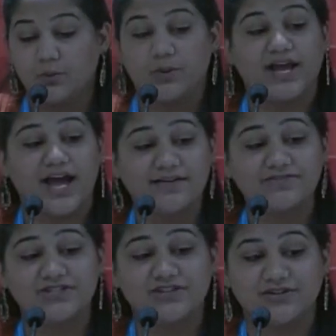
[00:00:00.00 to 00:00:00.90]
We have
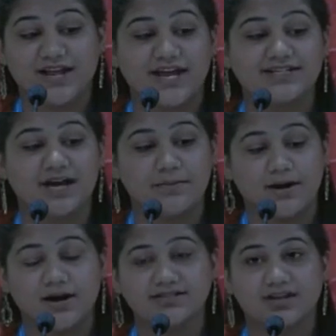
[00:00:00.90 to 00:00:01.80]
to unite
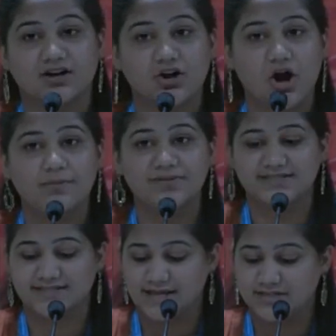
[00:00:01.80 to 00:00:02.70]
amongst a common
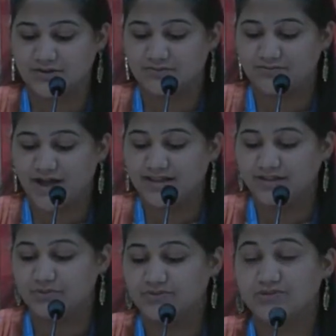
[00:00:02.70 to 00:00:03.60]
set of
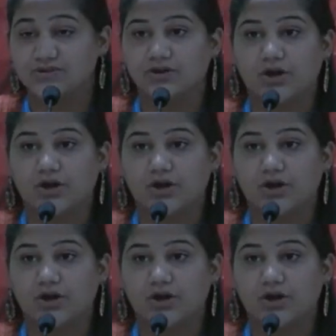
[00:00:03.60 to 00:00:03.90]
values,